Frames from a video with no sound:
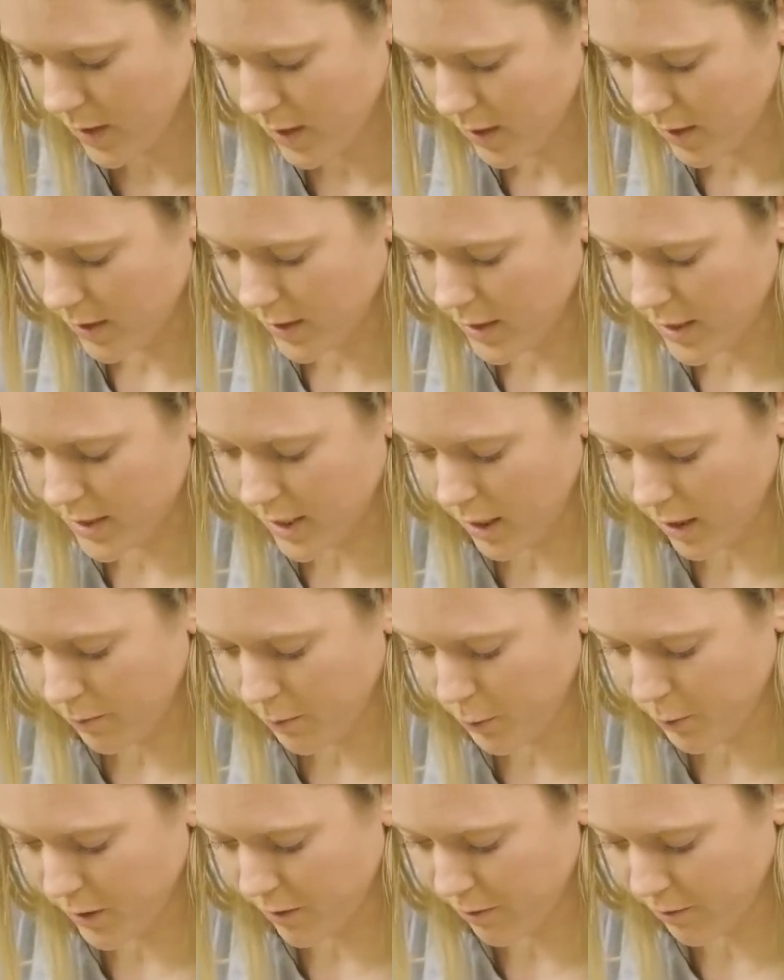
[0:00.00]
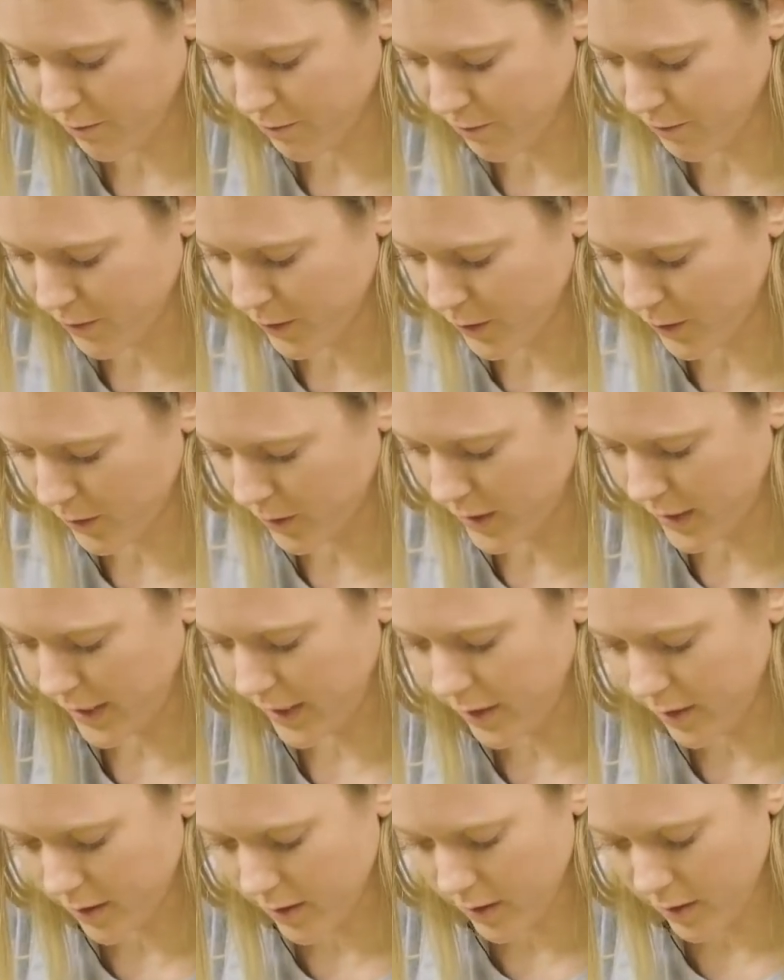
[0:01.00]
This time you want to
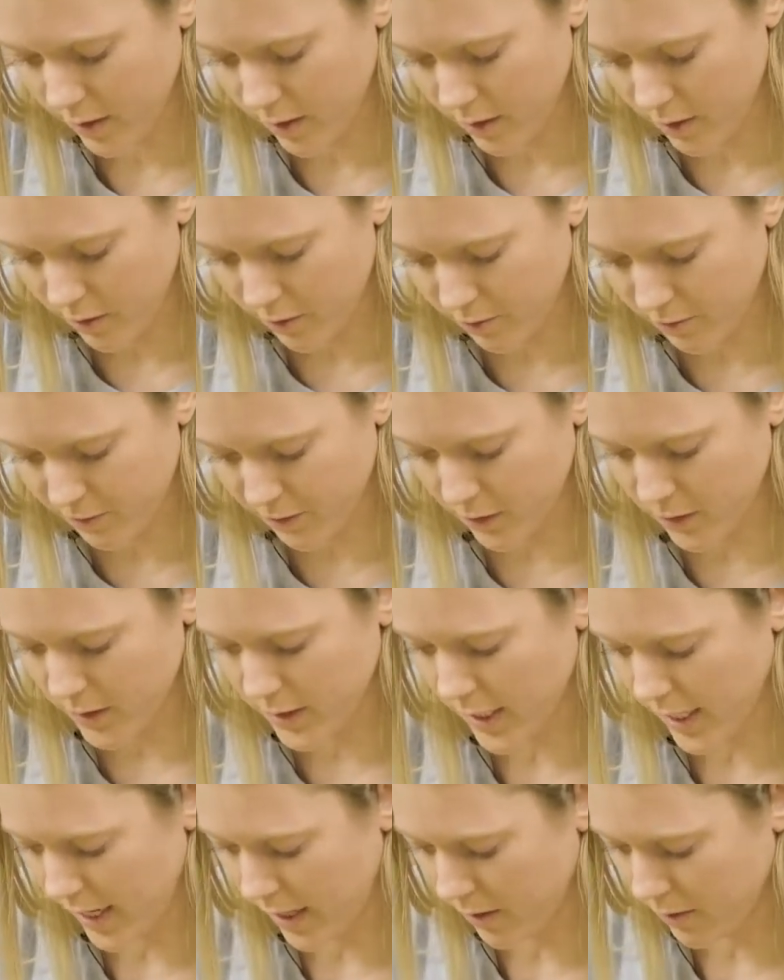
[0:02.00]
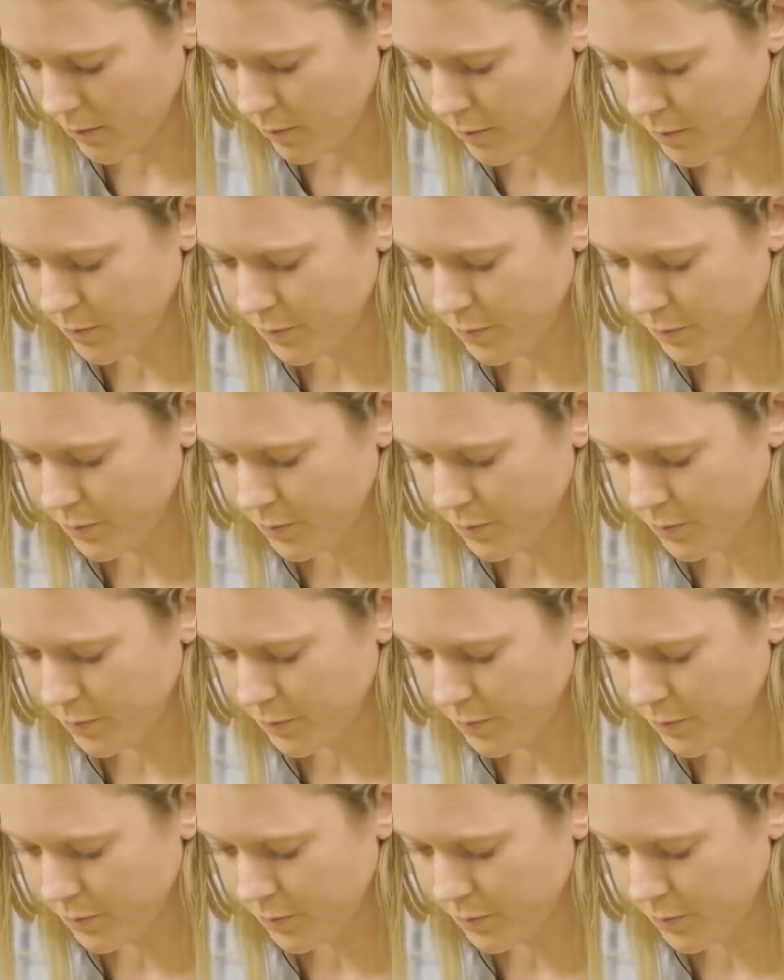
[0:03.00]
fully fold down,